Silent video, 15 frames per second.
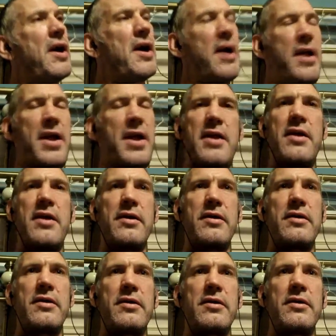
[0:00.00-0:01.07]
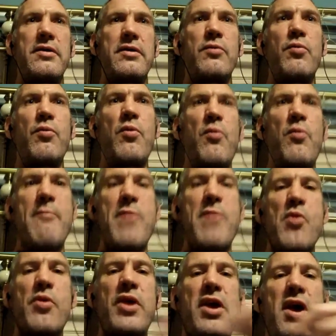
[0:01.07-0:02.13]
And then we went
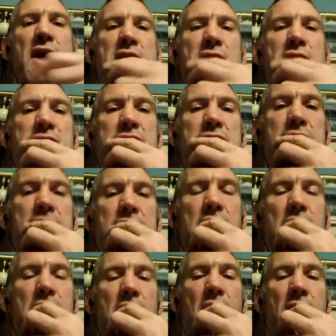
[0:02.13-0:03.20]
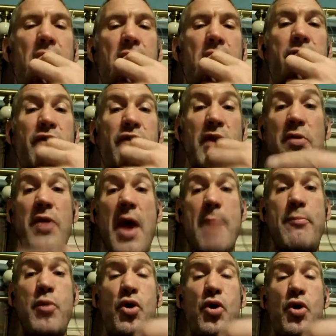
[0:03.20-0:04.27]
Milton Keynes, like, for
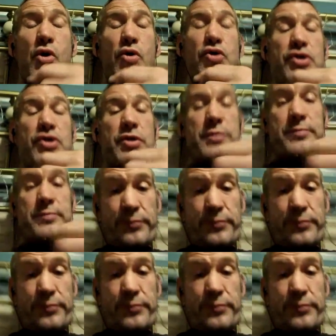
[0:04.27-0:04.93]
that book launch. It